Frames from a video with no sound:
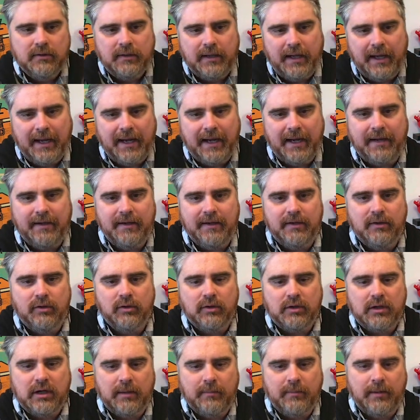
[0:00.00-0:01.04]
and
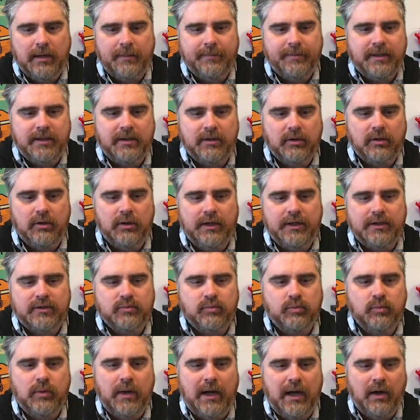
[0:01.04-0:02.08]
it'll come up here as
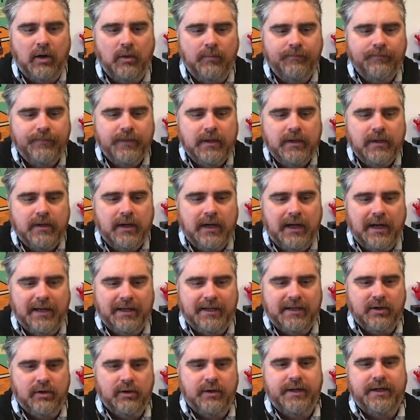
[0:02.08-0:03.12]
well.
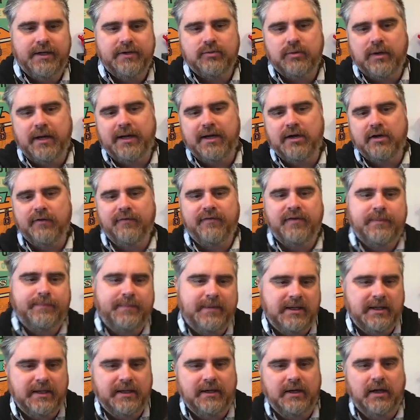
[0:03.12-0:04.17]
Here it is right here,
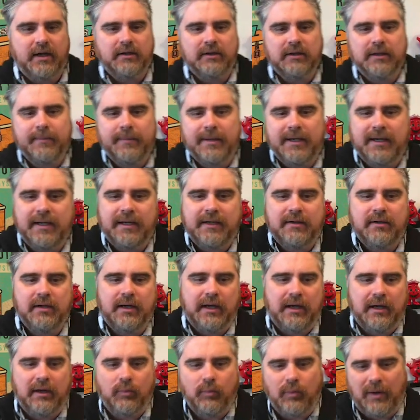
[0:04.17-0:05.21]
VPN Unlimited,
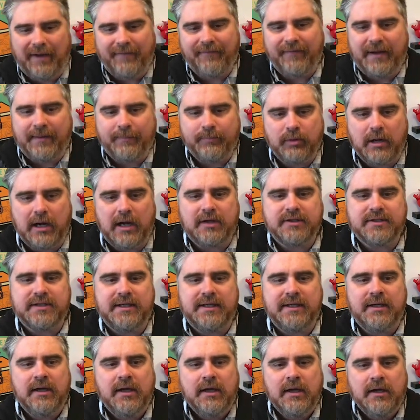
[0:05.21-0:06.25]
Wi-Fi
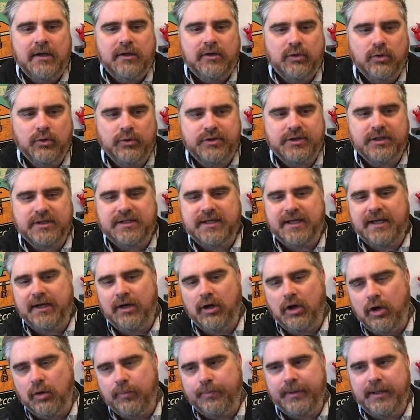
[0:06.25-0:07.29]
proxy. You'll just hit
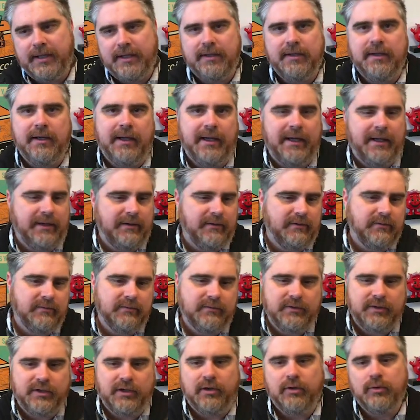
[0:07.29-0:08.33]
open, and
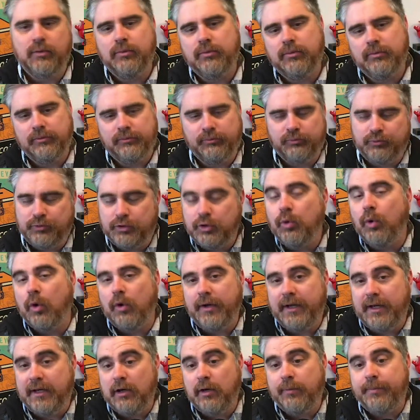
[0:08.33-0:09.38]
you know you
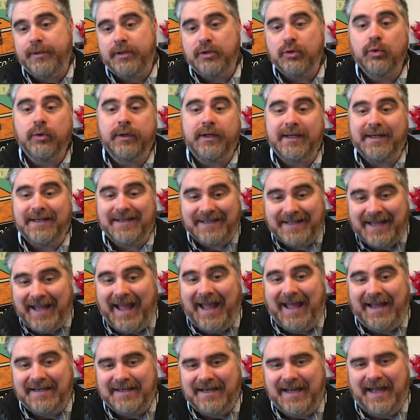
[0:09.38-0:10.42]
won't hit open. You will hit
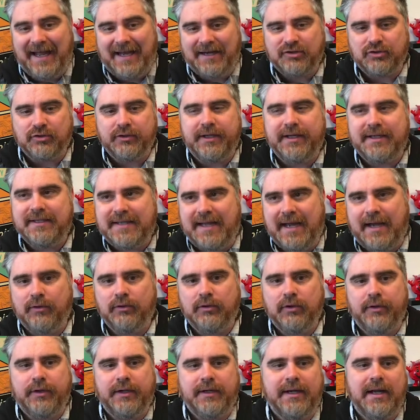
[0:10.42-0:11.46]
get, actually, and
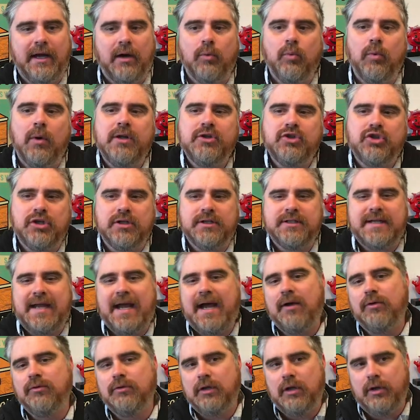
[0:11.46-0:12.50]
download it. Now, once you
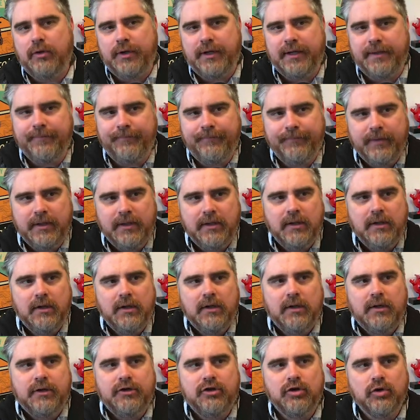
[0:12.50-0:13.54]
download it,
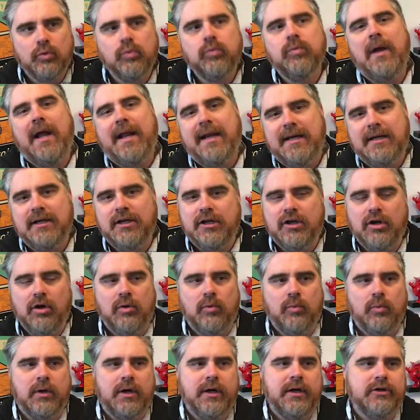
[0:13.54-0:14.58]
you're ready to go.
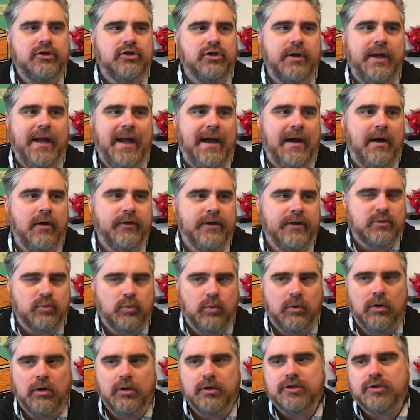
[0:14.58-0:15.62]
And we're going to show you how
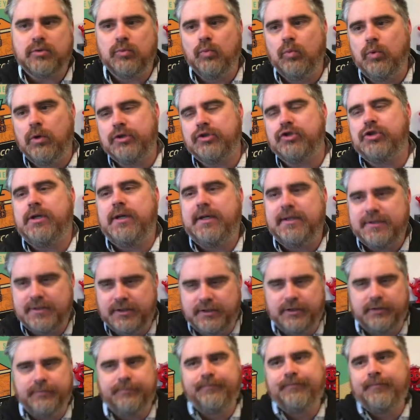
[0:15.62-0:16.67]
works, what you need to
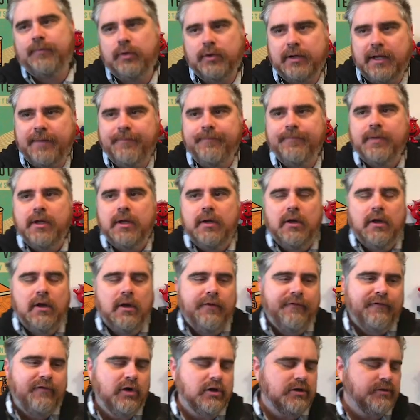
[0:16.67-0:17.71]
do, okay?
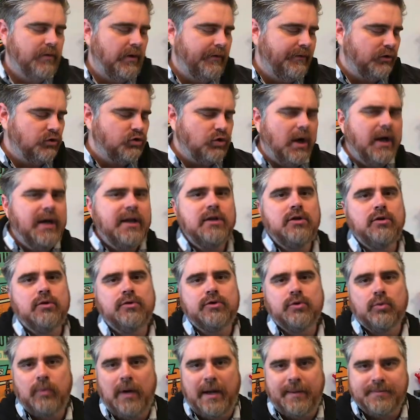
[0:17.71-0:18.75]
First of all, if you're trying to
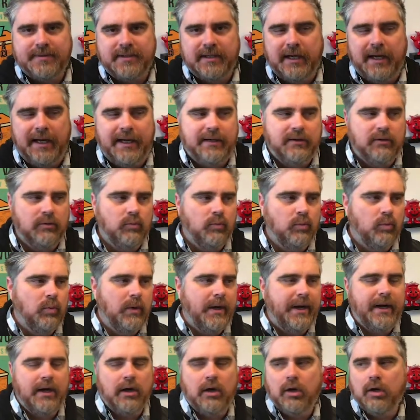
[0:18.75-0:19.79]
use a website
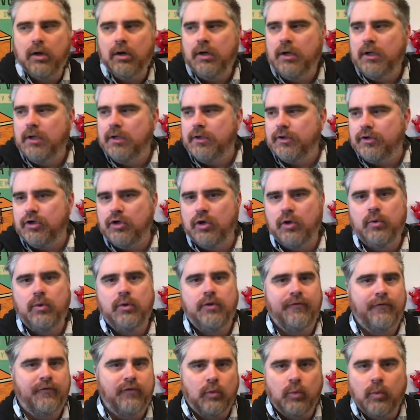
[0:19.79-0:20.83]
where, you know,
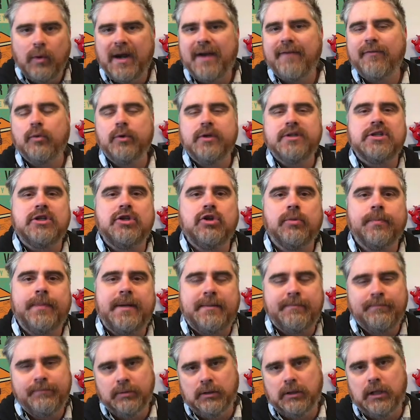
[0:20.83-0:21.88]
for whatever reason, you're
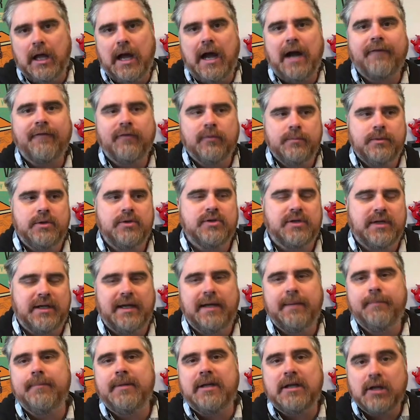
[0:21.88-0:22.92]
being blocked from using
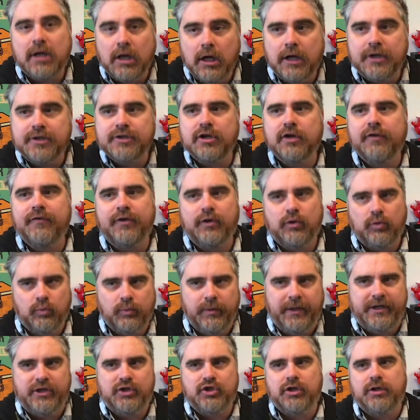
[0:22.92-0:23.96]
it because of your
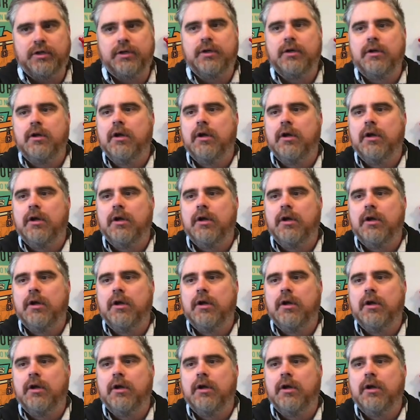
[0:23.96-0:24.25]
region,